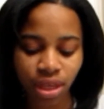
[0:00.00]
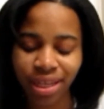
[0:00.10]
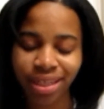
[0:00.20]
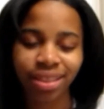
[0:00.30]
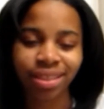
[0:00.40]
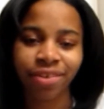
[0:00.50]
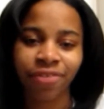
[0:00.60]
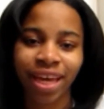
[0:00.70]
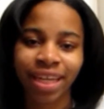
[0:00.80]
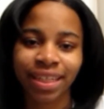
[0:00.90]
It's just the
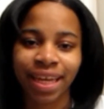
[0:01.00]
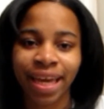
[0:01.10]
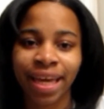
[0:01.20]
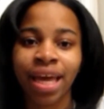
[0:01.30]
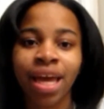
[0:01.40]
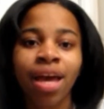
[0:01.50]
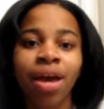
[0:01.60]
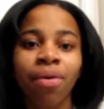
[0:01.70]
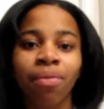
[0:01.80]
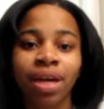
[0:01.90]
fact that
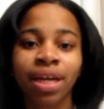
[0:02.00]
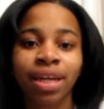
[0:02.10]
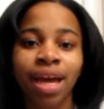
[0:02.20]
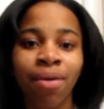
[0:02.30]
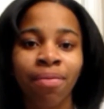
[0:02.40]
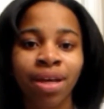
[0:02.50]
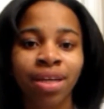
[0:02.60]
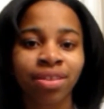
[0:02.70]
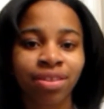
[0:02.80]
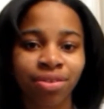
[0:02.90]
when I
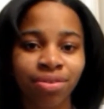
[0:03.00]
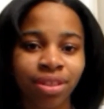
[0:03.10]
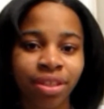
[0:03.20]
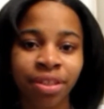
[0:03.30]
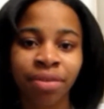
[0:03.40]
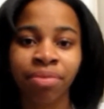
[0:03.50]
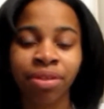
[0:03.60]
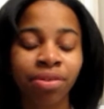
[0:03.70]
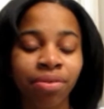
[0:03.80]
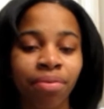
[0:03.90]
was using the